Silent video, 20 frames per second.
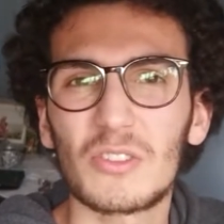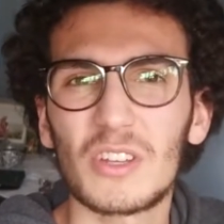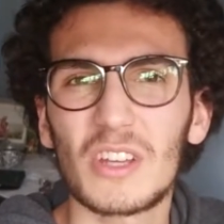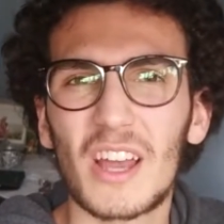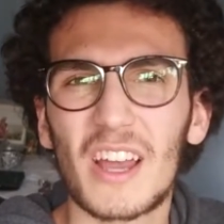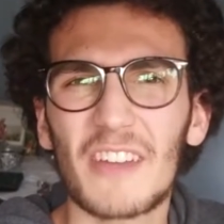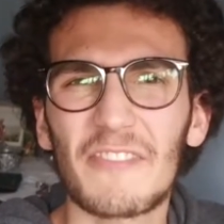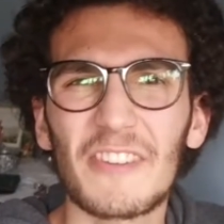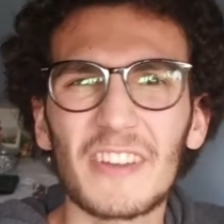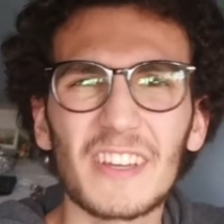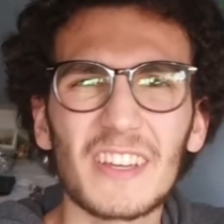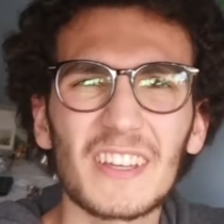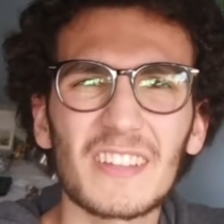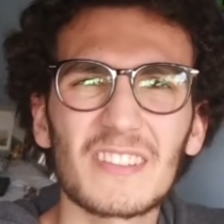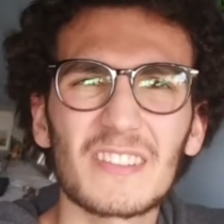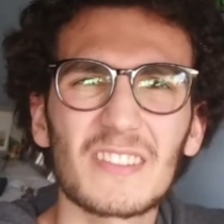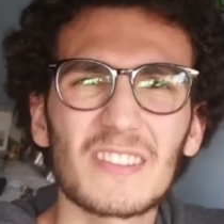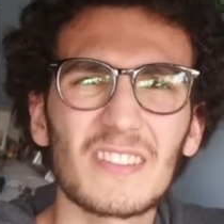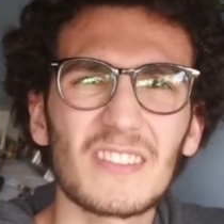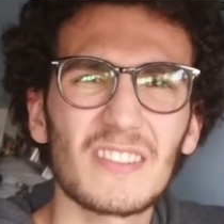I think
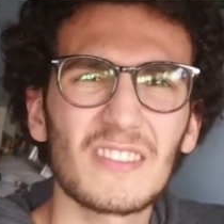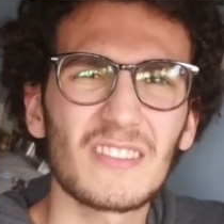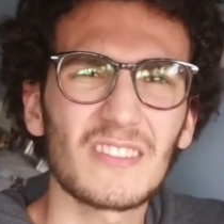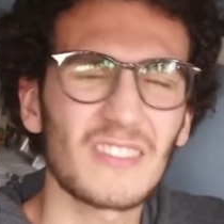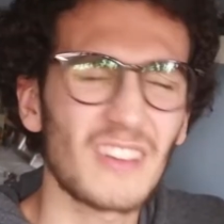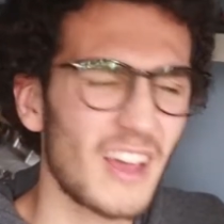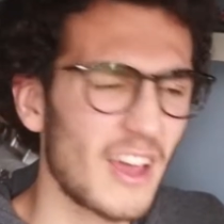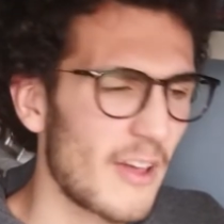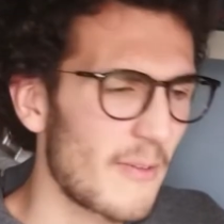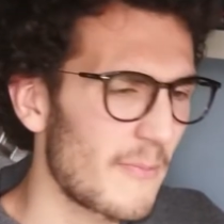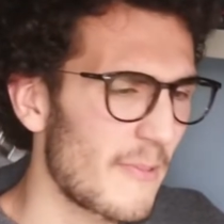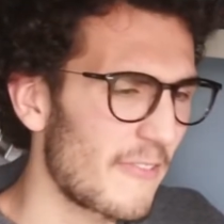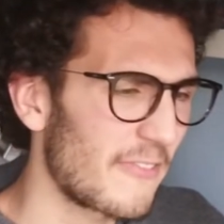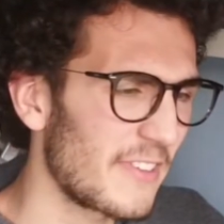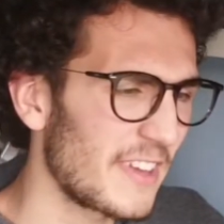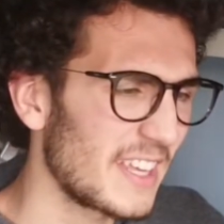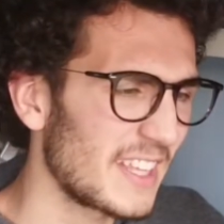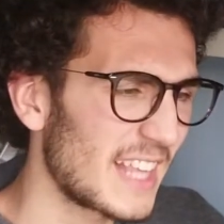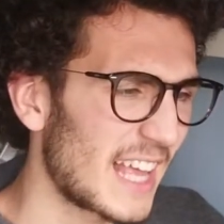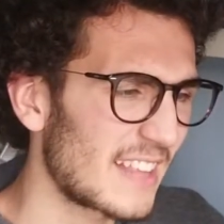it's a
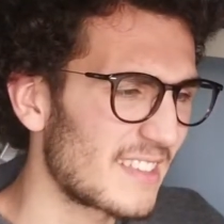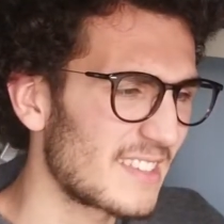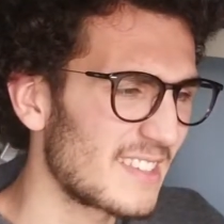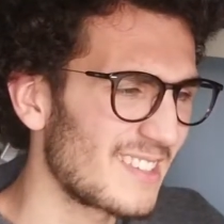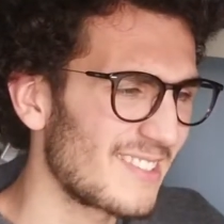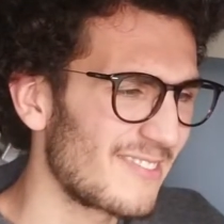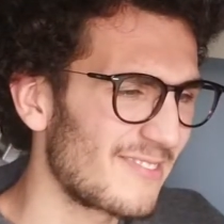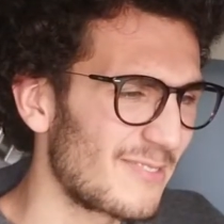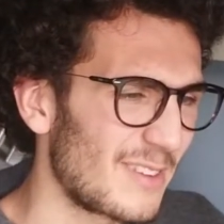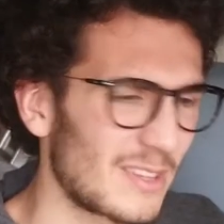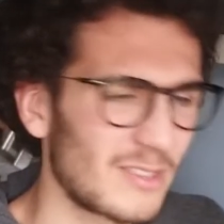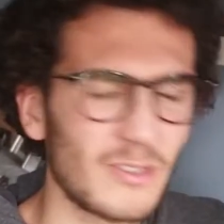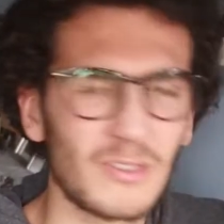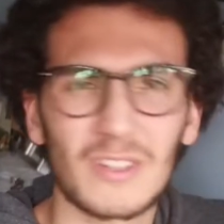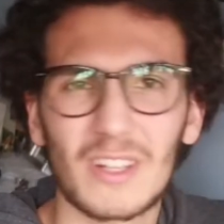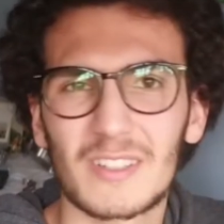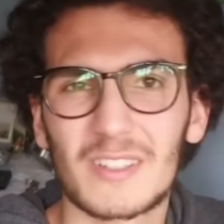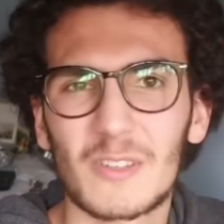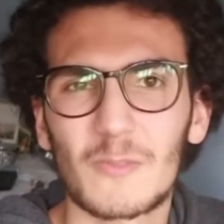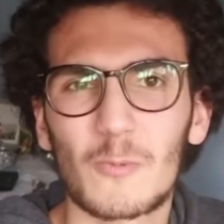thing that Vettel
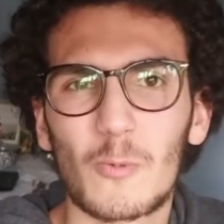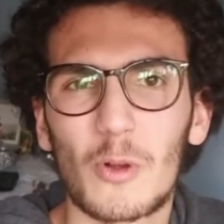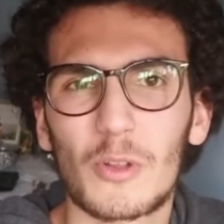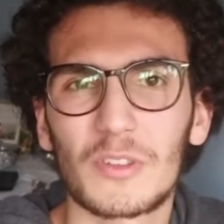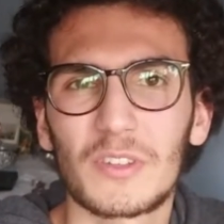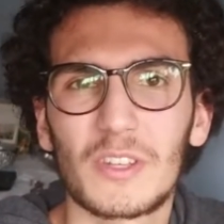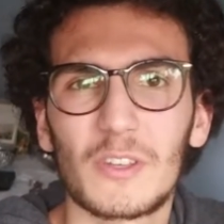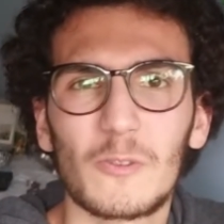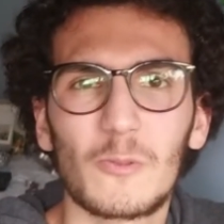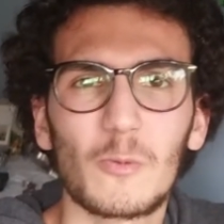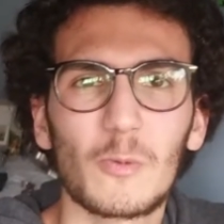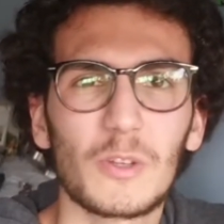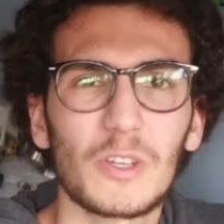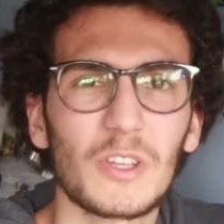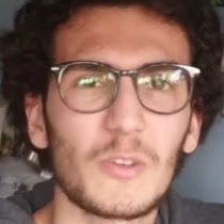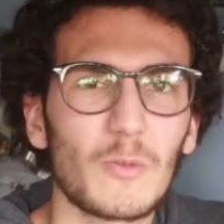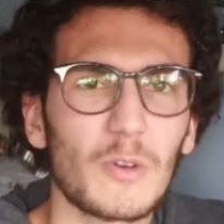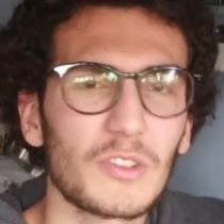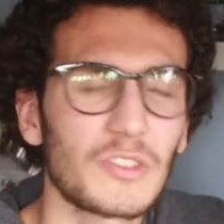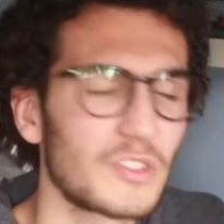doesn't want. He
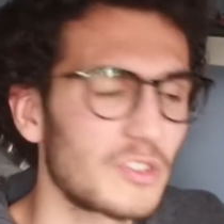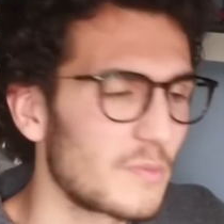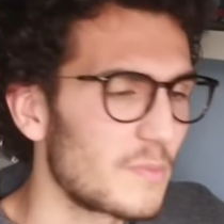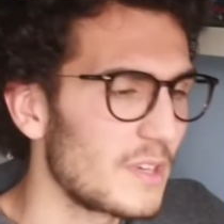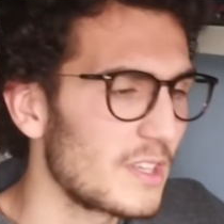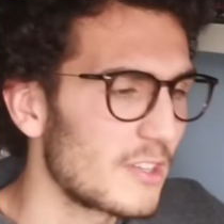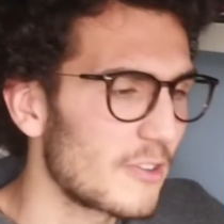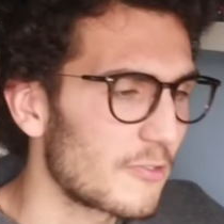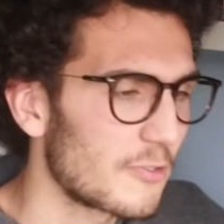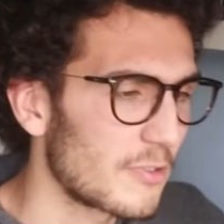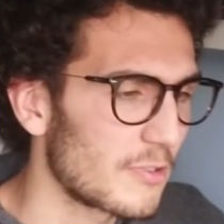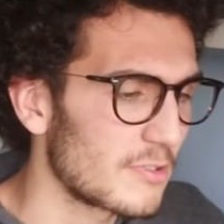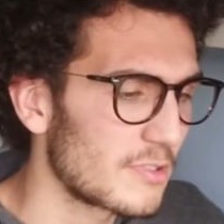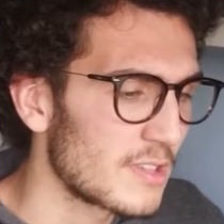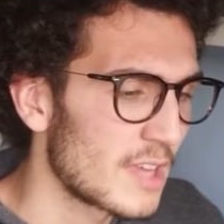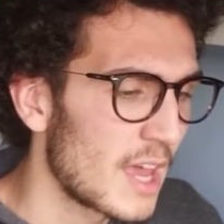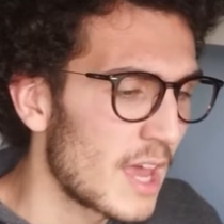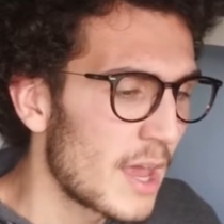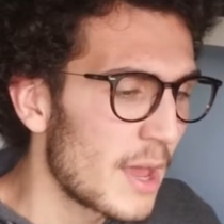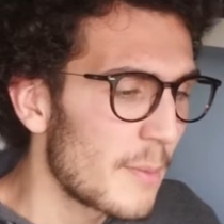wants to be in the front,
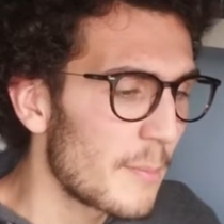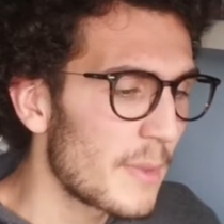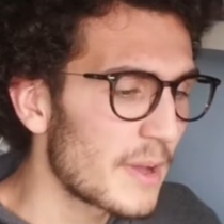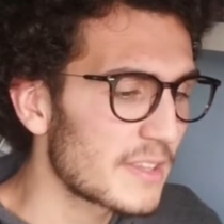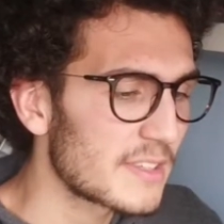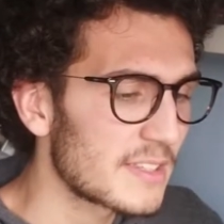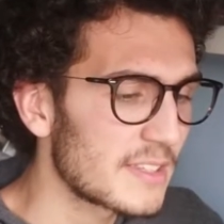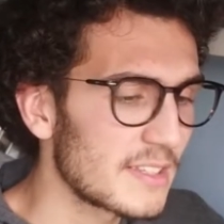but